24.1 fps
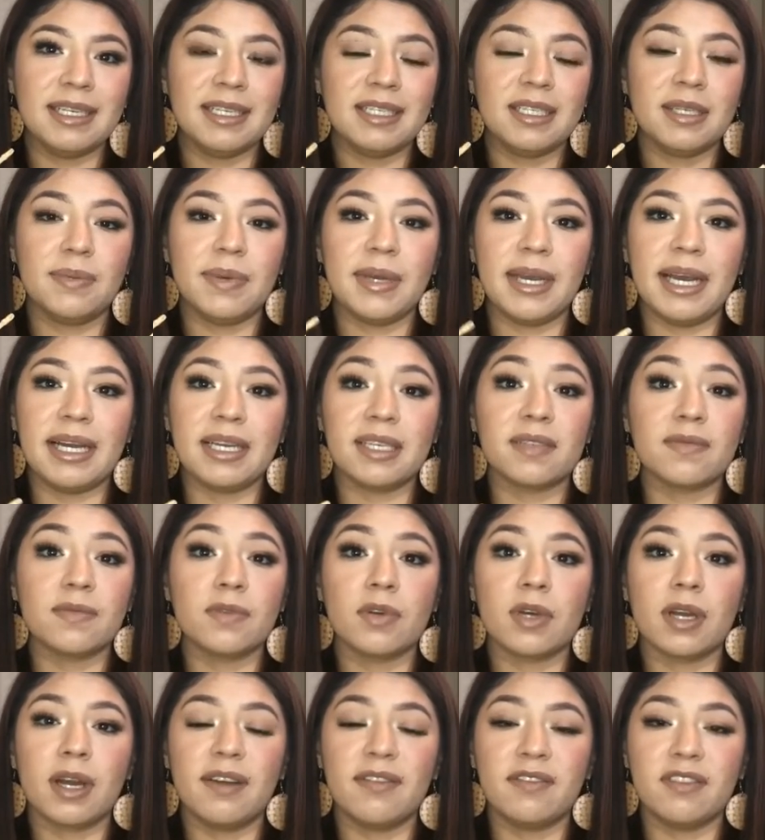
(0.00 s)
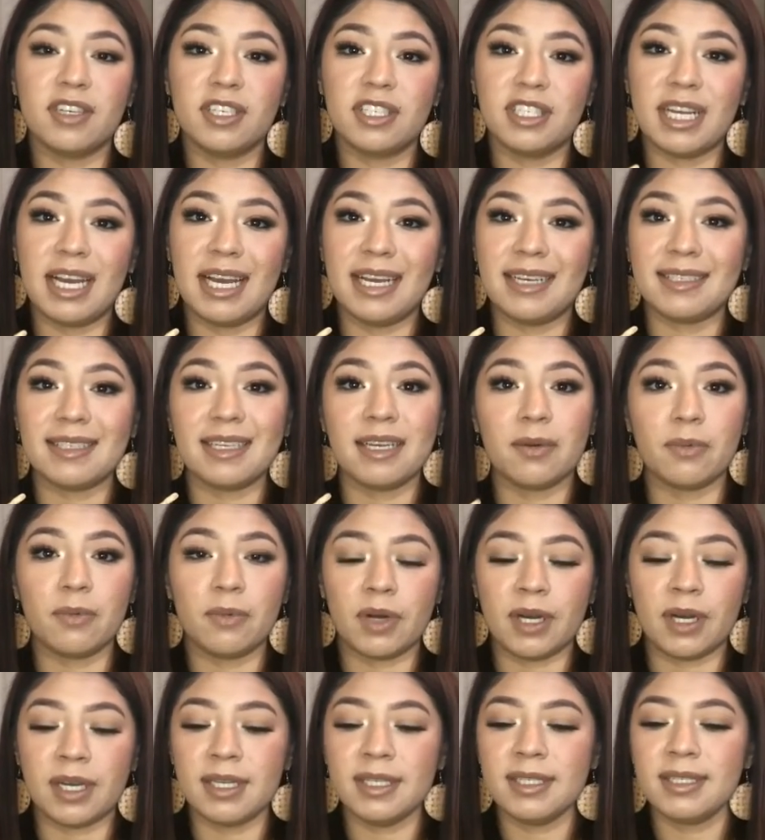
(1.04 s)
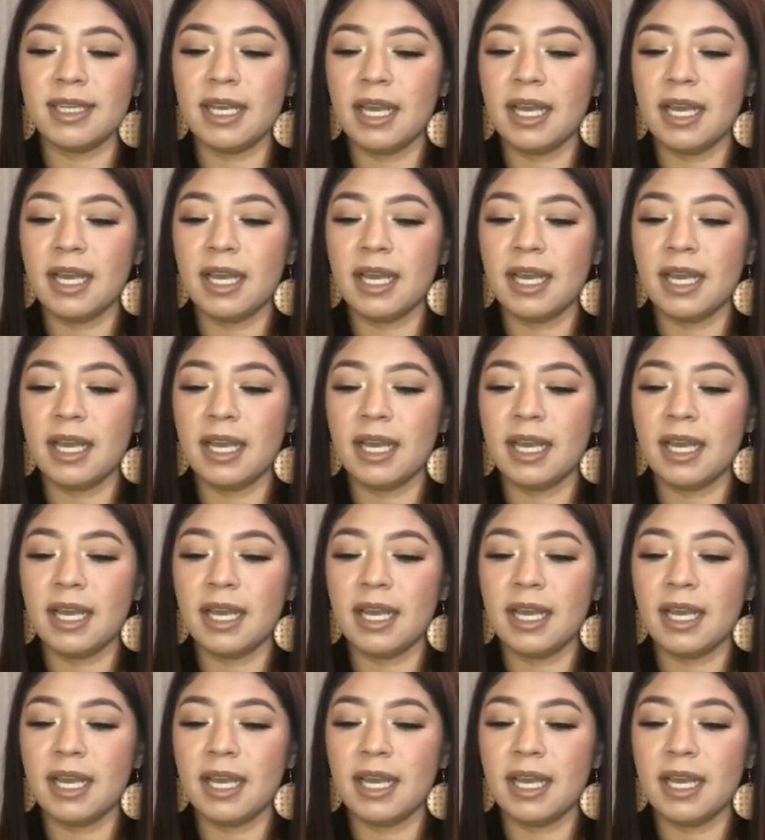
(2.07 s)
to be as full coverage as it was.